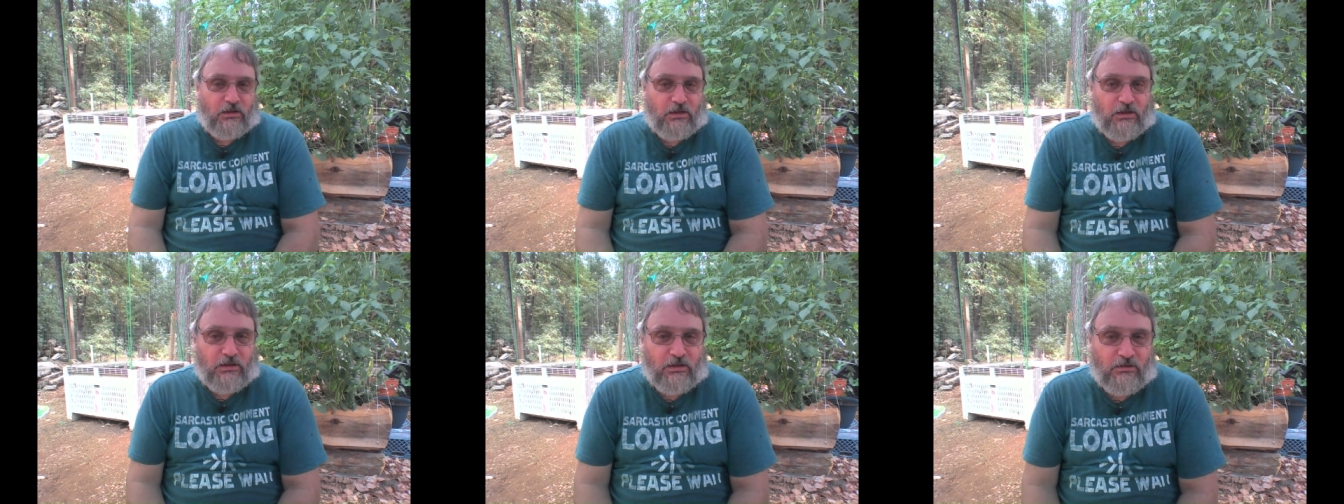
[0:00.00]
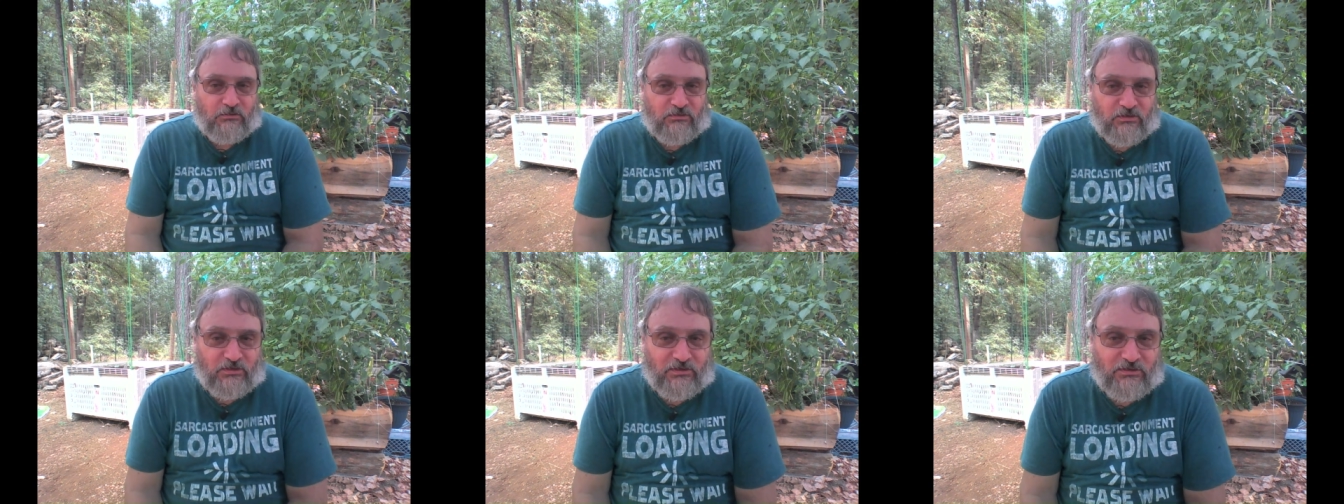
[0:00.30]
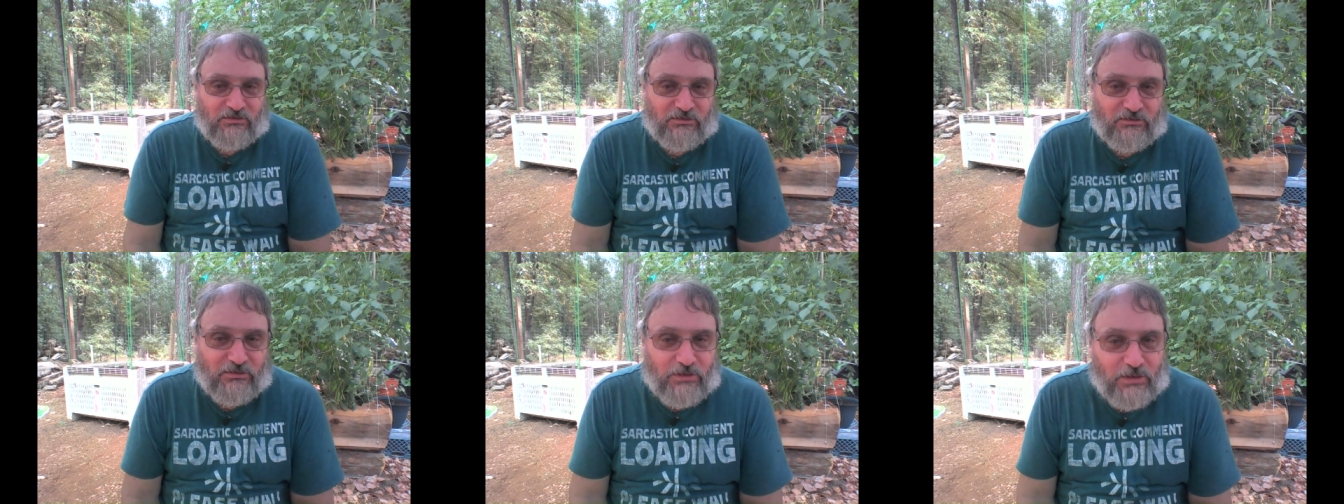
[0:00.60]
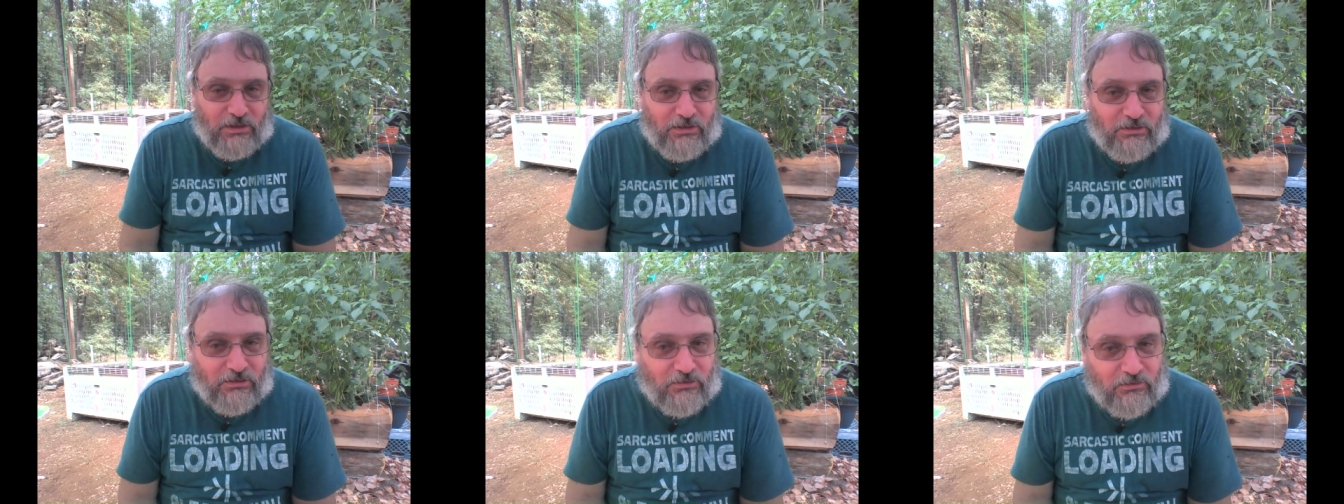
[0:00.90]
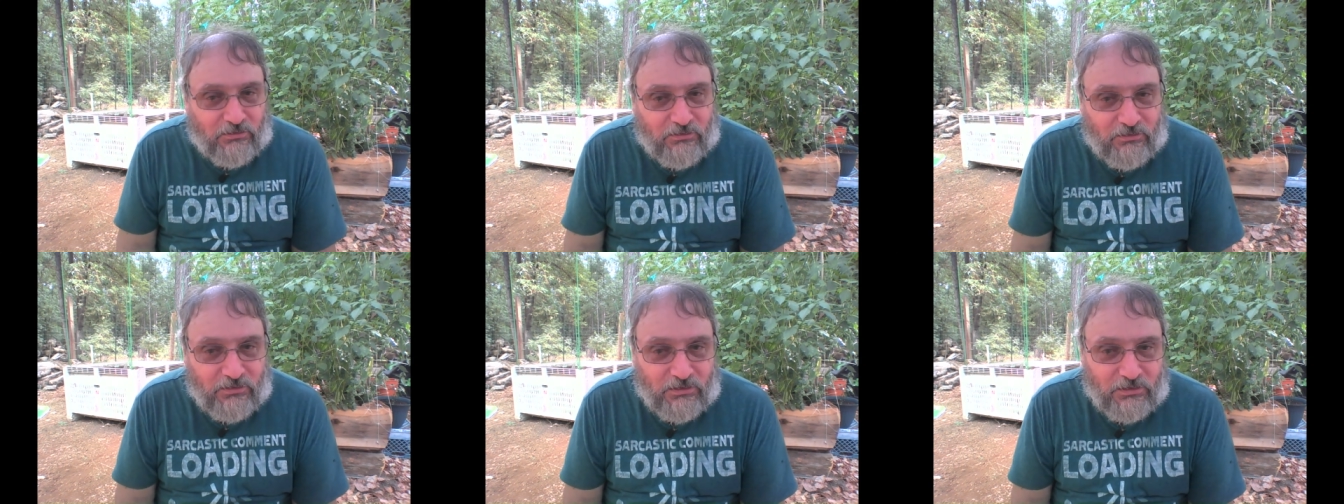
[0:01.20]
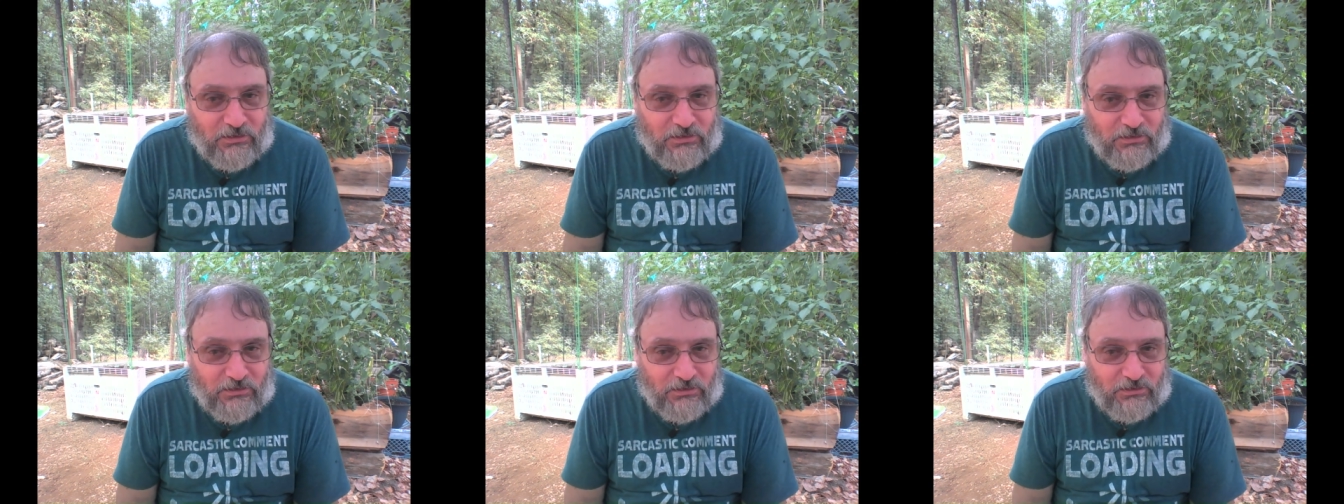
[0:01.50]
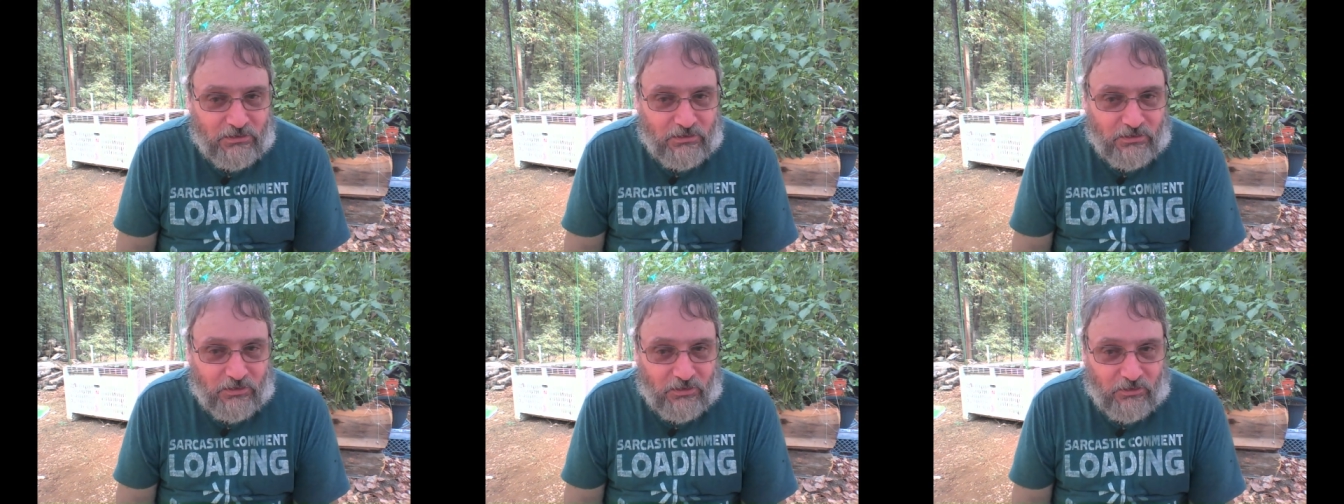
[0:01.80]
And as I understand it,
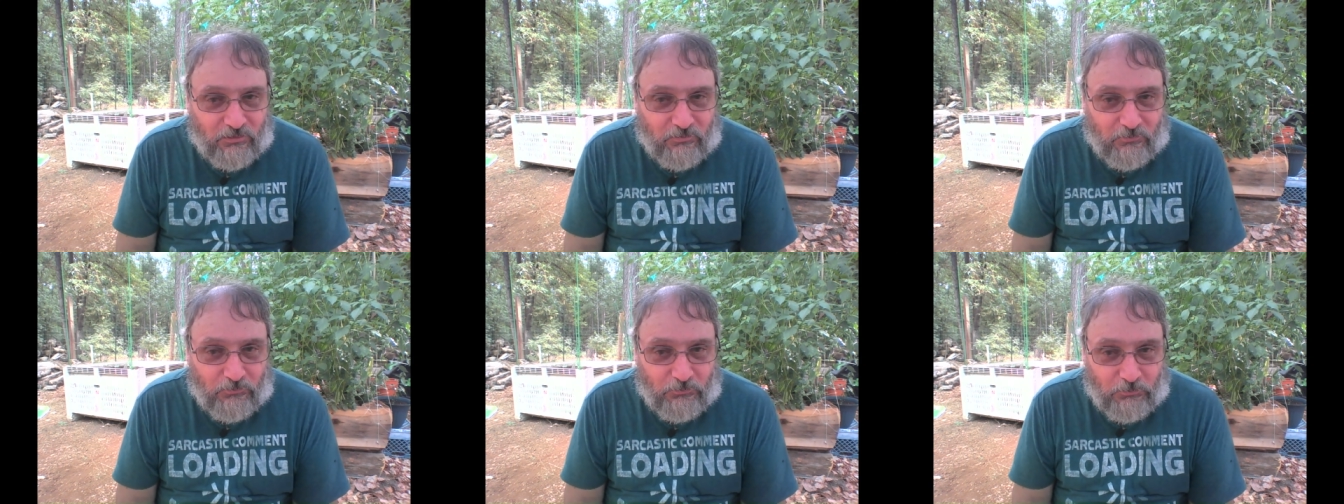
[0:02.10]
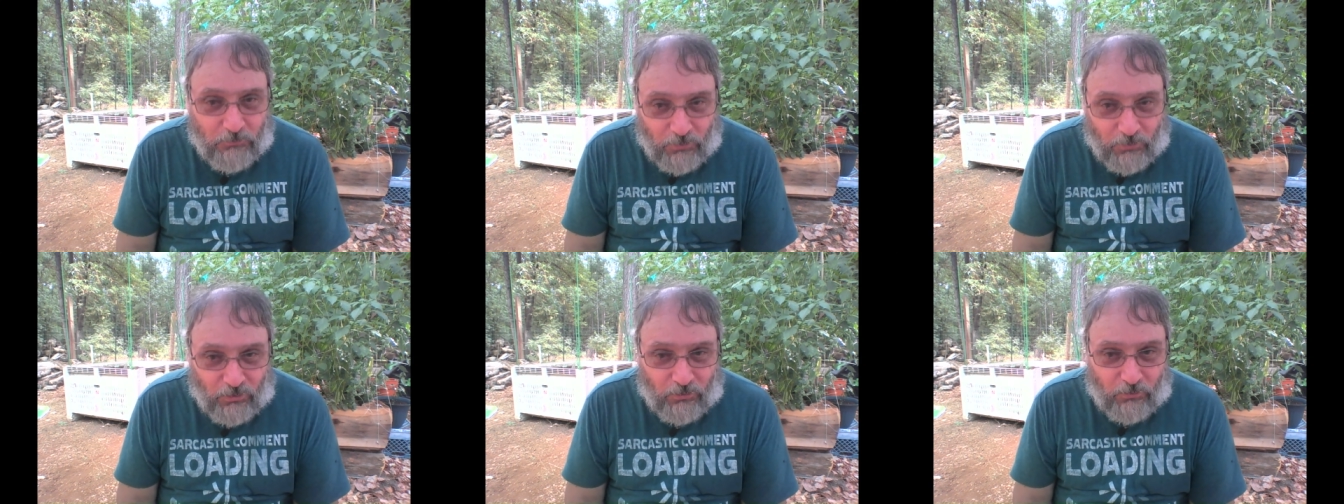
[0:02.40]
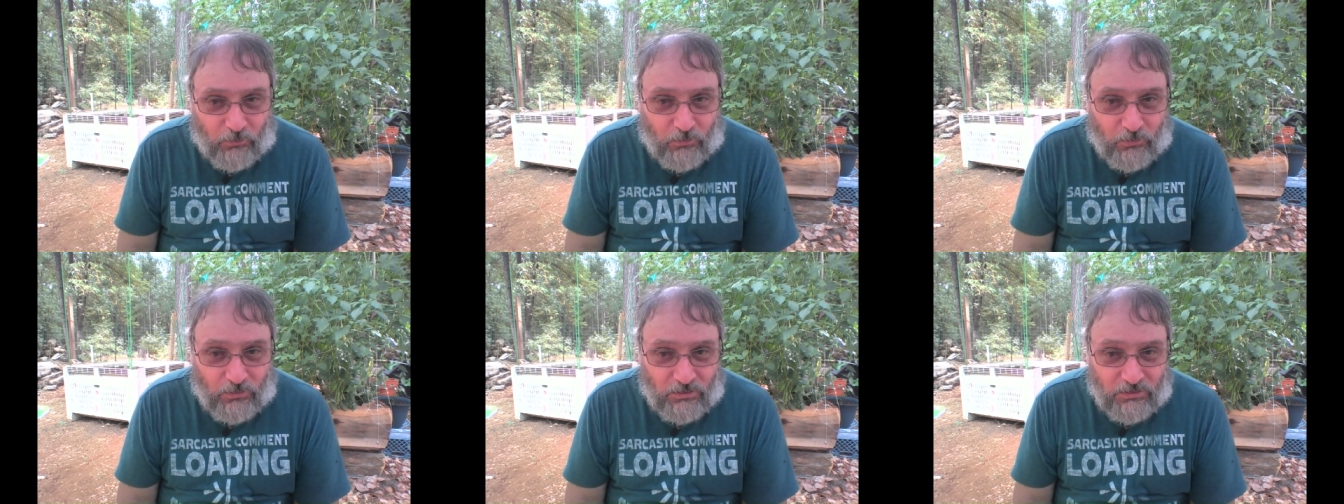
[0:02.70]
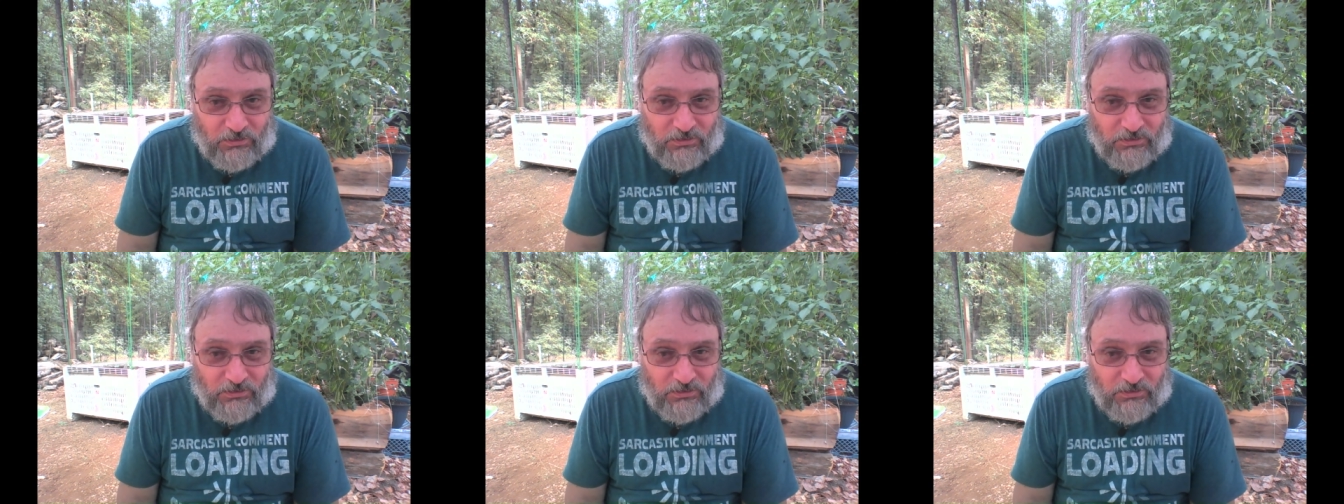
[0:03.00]
Mo